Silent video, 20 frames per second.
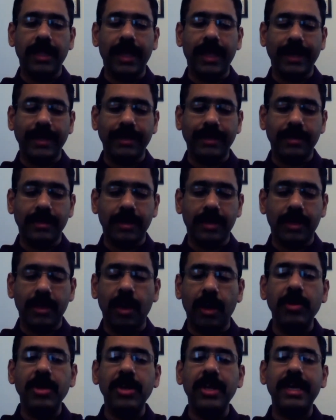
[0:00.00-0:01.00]
like
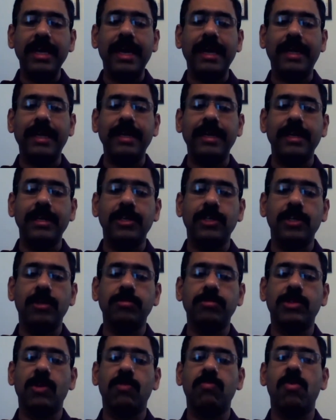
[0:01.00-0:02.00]
communicating in
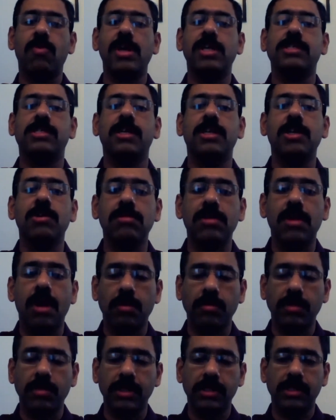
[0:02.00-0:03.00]
terms of what is the new
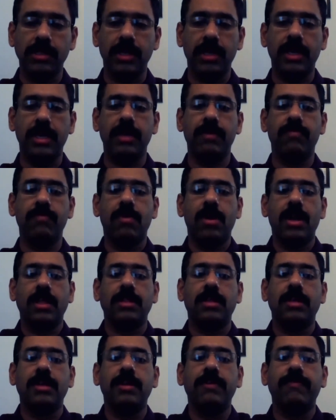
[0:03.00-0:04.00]
normalcy, what are
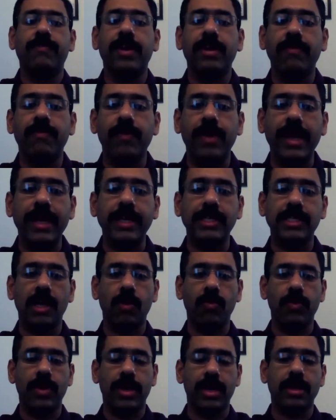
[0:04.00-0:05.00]
the different ways
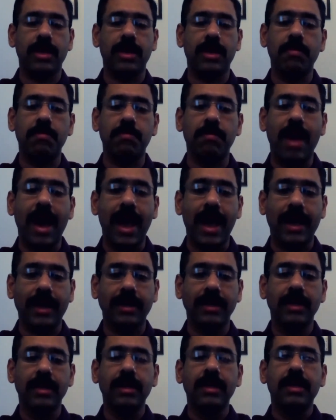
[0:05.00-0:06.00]
how we can come
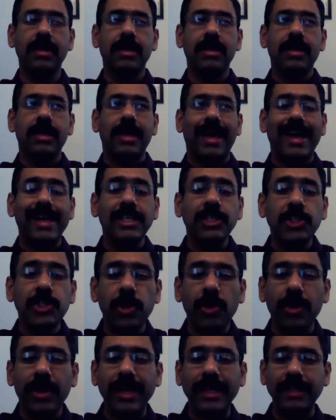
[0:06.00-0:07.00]
back,
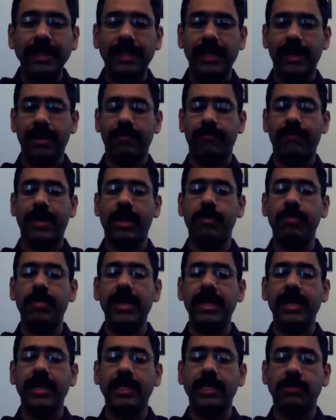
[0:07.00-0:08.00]
ensuring their
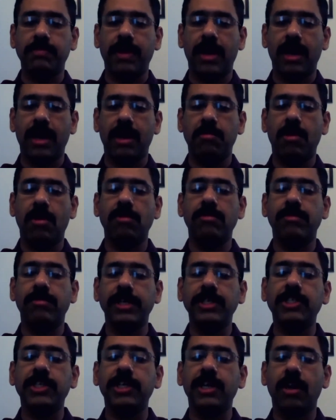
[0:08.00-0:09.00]
well-being is paramount,
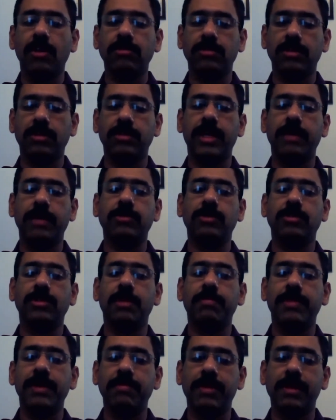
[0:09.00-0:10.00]
reaching out to them through the
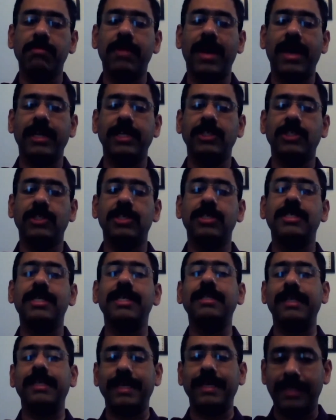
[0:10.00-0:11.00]
people managers
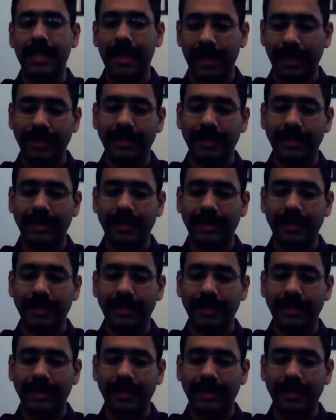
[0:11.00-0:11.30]
and things